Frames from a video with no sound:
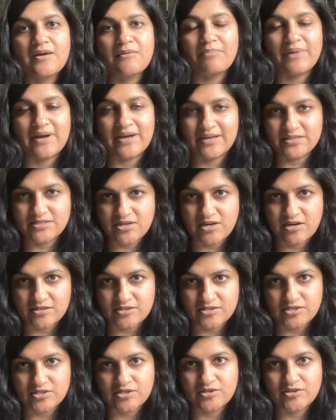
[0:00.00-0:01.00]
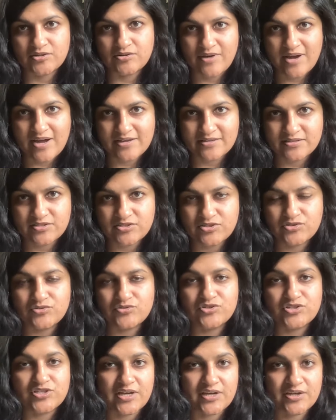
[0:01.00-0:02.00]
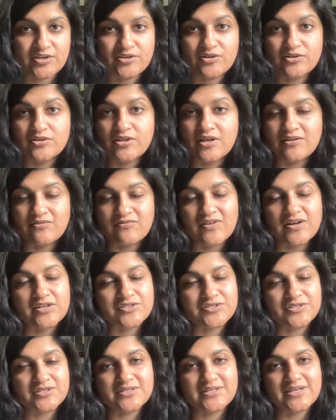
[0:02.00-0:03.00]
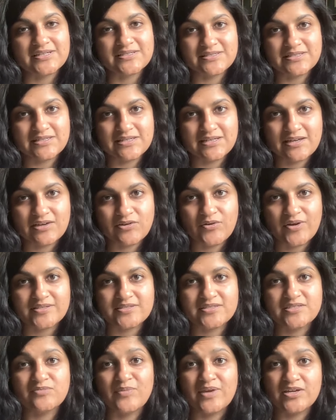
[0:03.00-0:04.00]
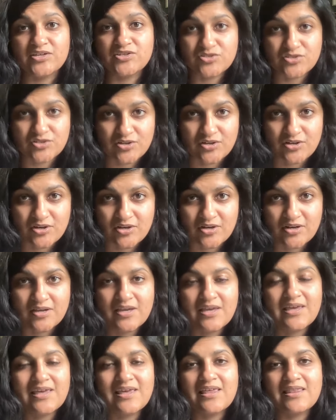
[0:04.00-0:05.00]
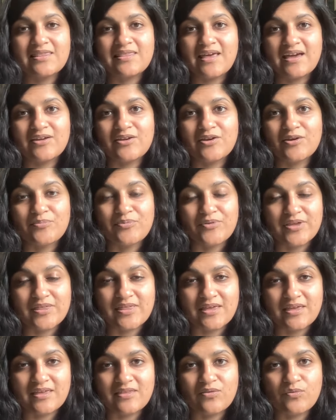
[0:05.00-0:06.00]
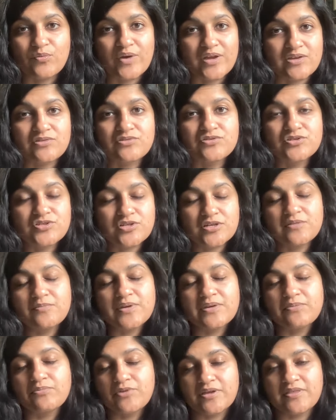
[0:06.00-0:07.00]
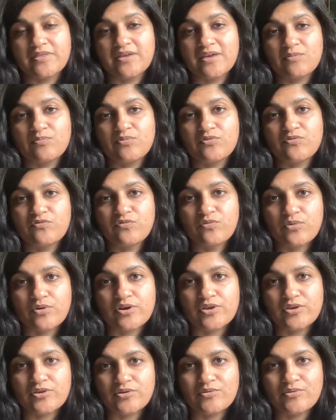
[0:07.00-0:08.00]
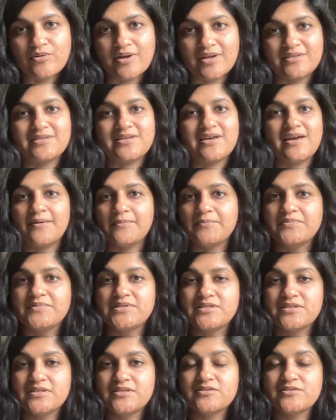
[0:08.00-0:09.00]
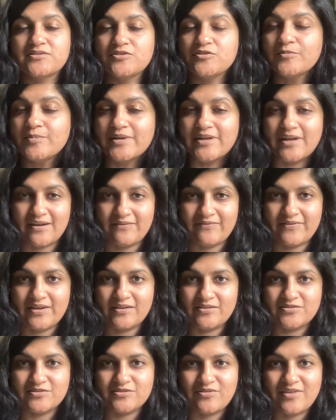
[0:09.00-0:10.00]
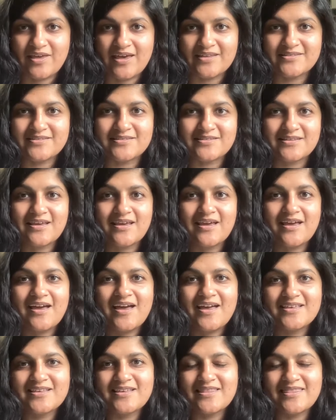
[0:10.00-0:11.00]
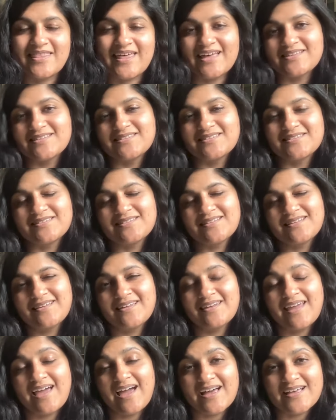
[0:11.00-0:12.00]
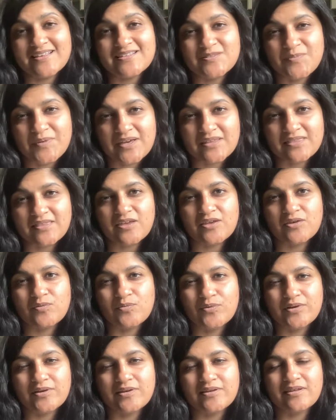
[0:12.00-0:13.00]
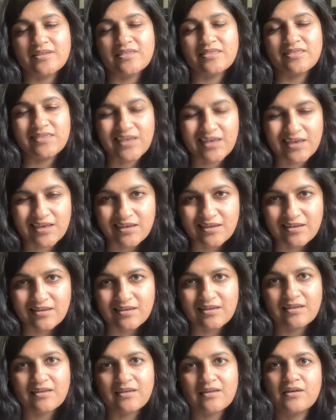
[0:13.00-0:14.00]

by a doctor who has to check your lung function testing, who has to make sure that you're breathing the way you should be breathing before you attempt scuba diving. So that's an aspect that you wouldn't think